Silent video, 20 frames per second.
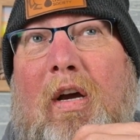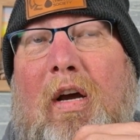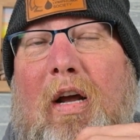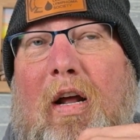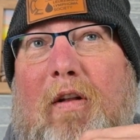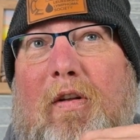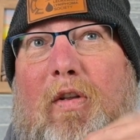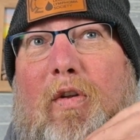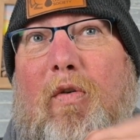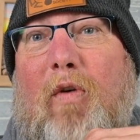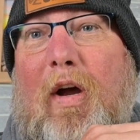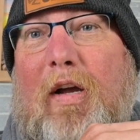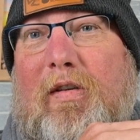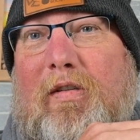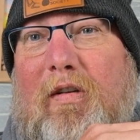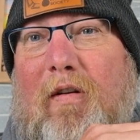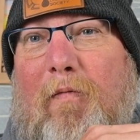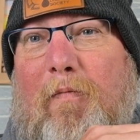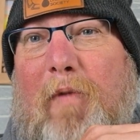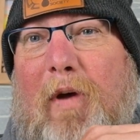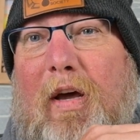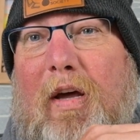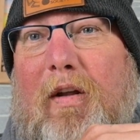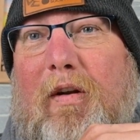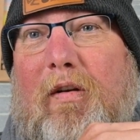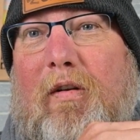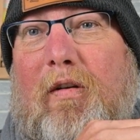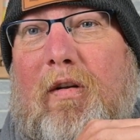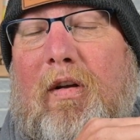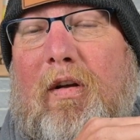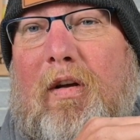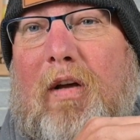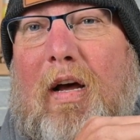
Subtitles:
and then the rest have been...